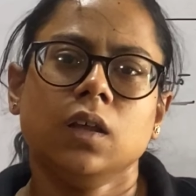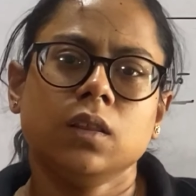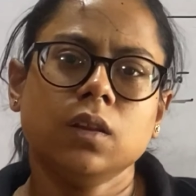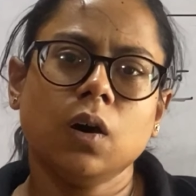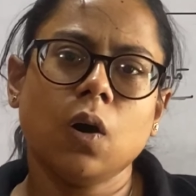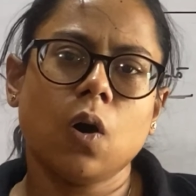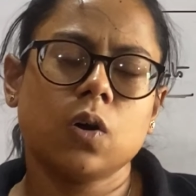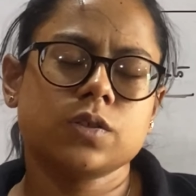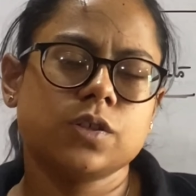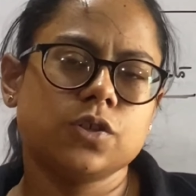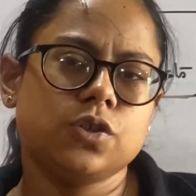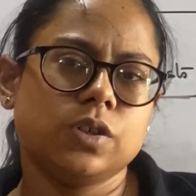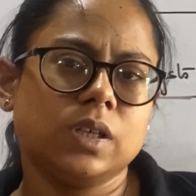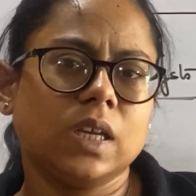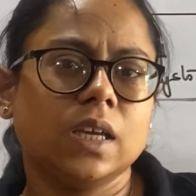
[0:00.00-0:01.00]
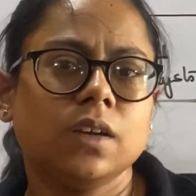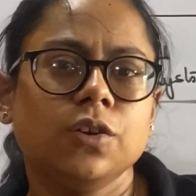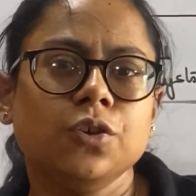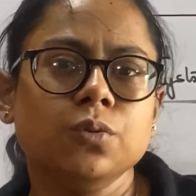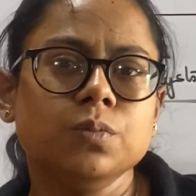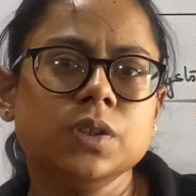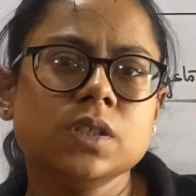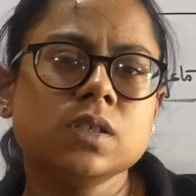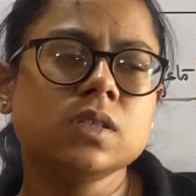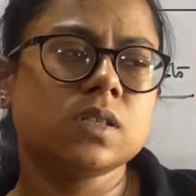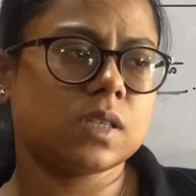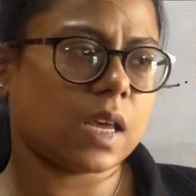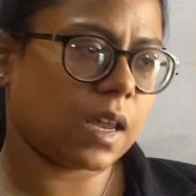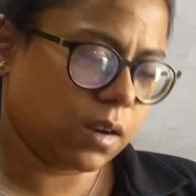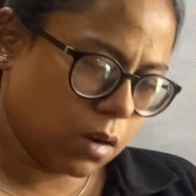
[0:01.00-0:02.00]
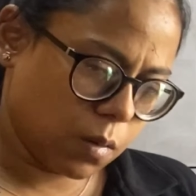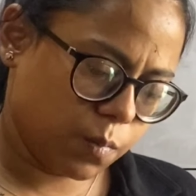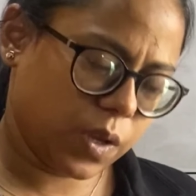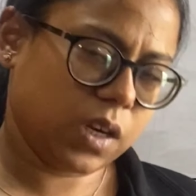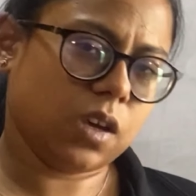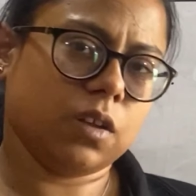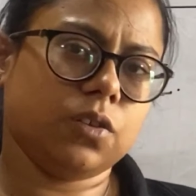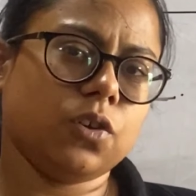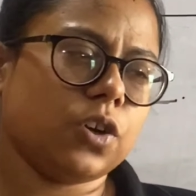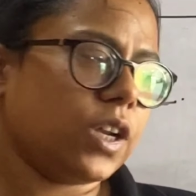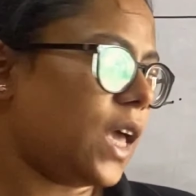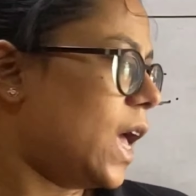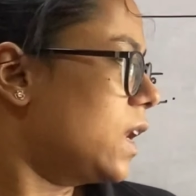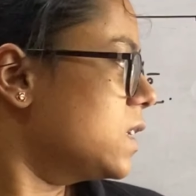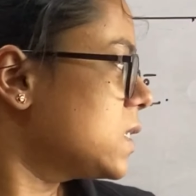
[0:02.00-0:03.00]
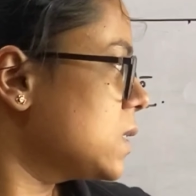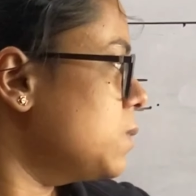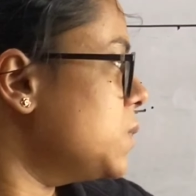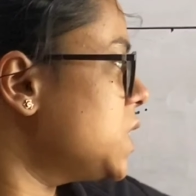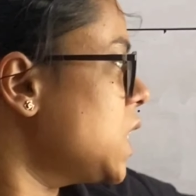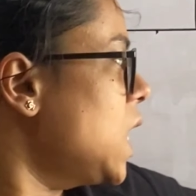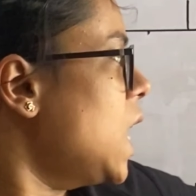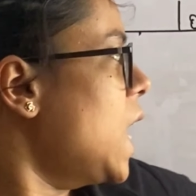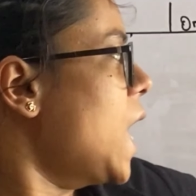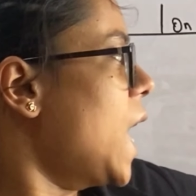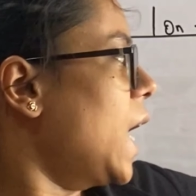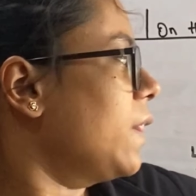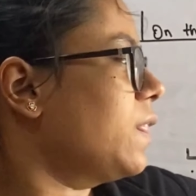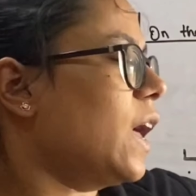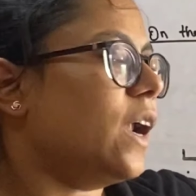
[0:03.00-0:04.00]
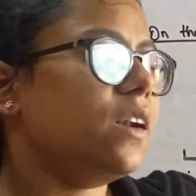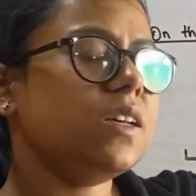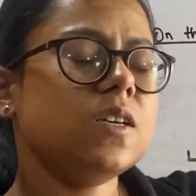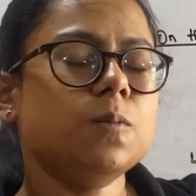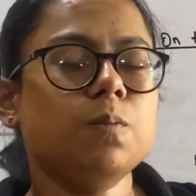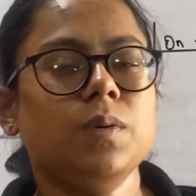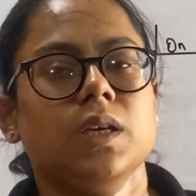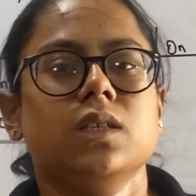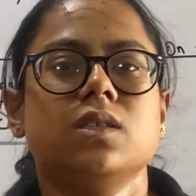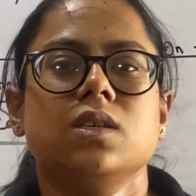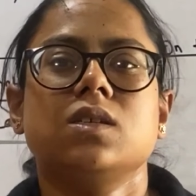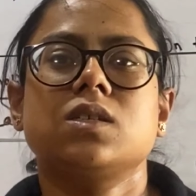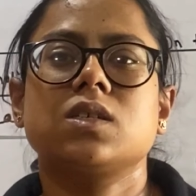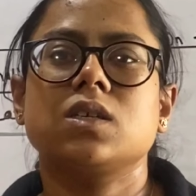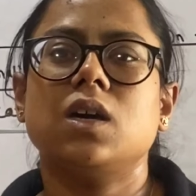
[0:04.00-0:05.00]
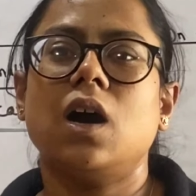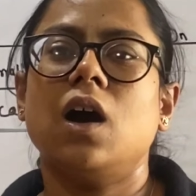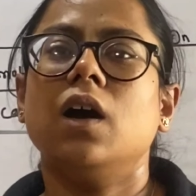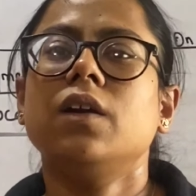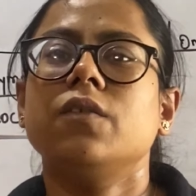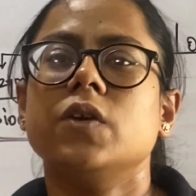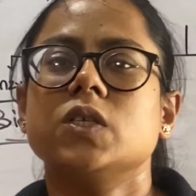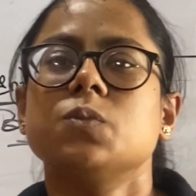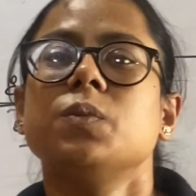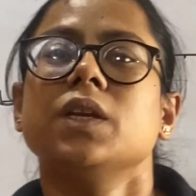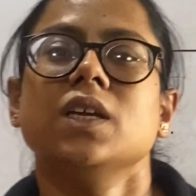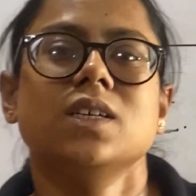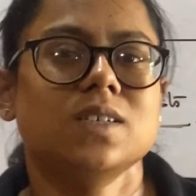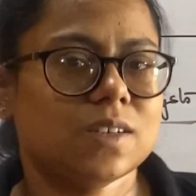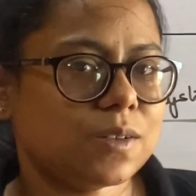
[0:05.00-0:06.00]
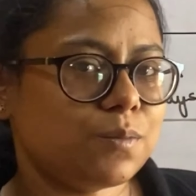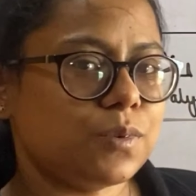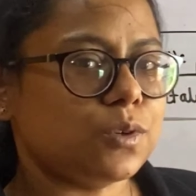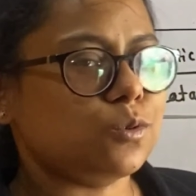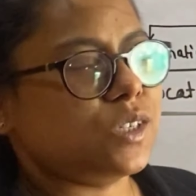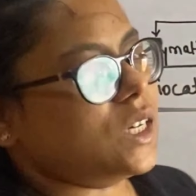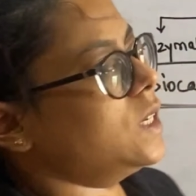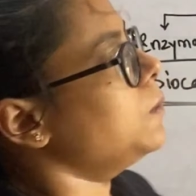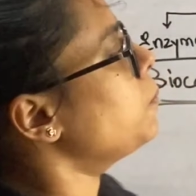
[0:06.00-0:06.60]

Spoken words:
the oxygen in humans and many other organisms, and that makes it our respiratory protein.